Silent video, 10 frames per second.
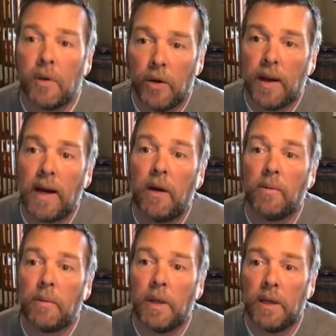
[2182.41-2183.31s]
go
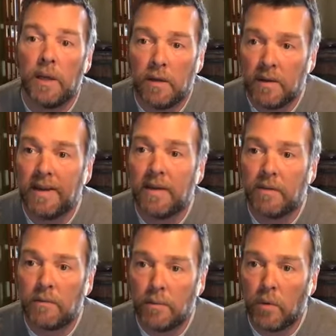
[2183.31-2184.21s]
out and get
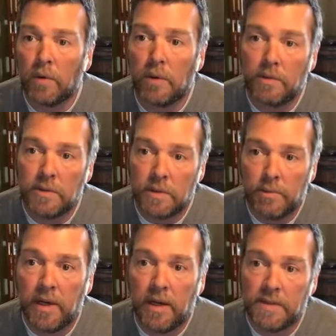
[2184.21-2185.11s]
more loans to
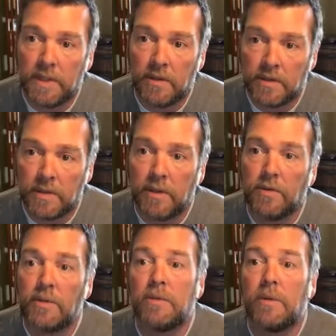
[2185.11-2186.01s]
pay off sellers'
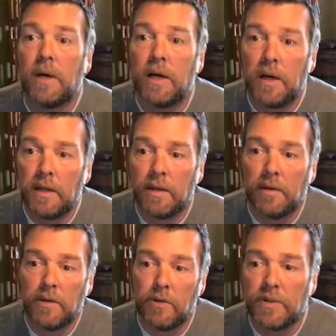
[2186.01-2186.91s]
notes uh,
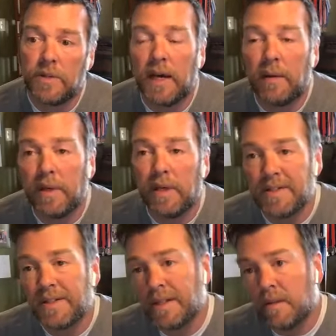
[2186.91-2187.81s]
and use that
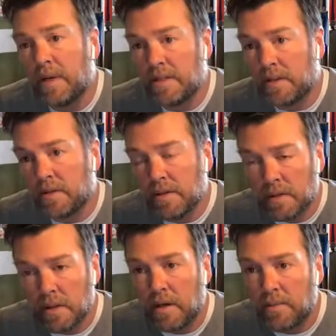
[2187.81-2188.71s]
because it's in the best interest
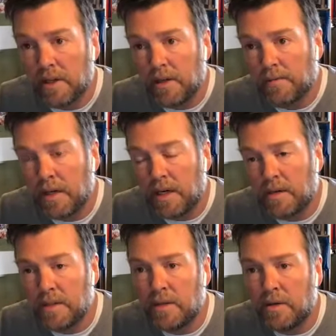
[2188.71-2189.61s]
of the company. Uh,
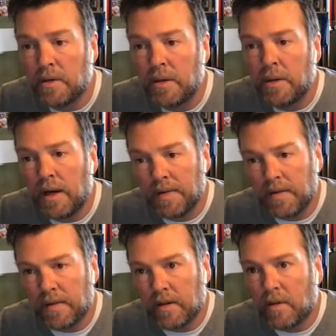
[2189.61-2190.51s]
so I
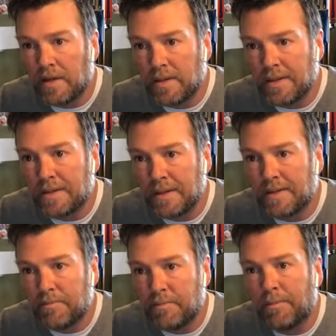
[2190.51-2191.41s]
think that clause is, is
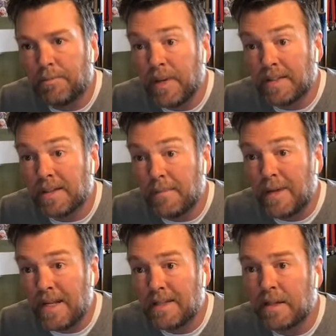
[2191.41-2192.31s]
basically
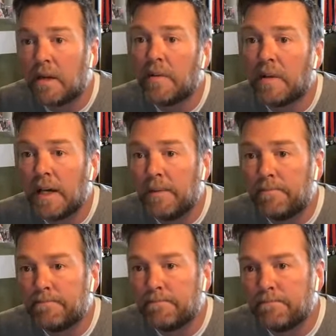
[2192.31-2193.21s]
meant to cover that.